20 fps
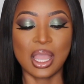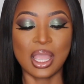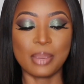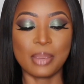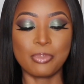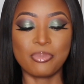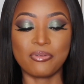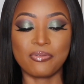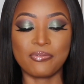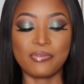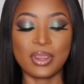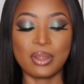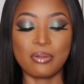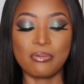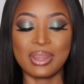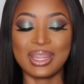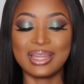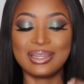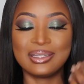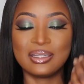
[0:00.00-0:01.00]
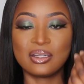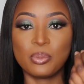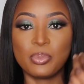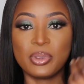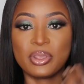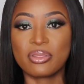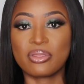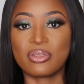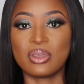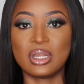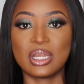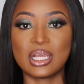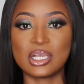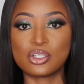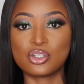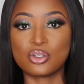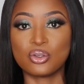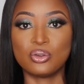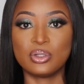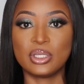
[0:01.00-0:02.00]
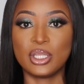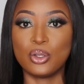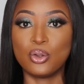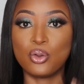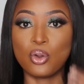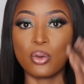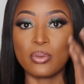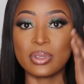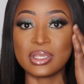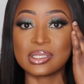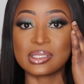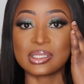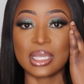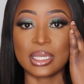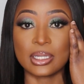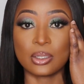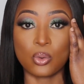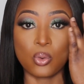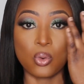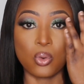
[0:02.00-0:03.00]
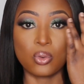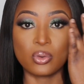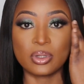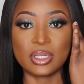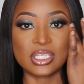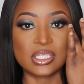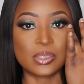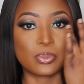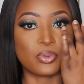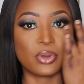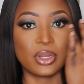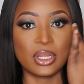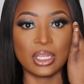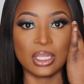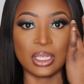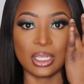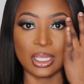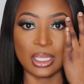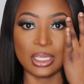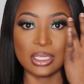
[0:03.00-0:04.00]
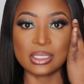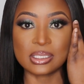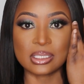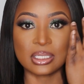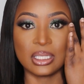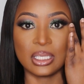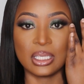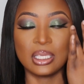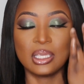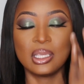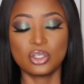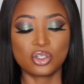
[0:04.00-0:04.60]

I prefer it a little bit thinner, so they go inside the corners pretty easily.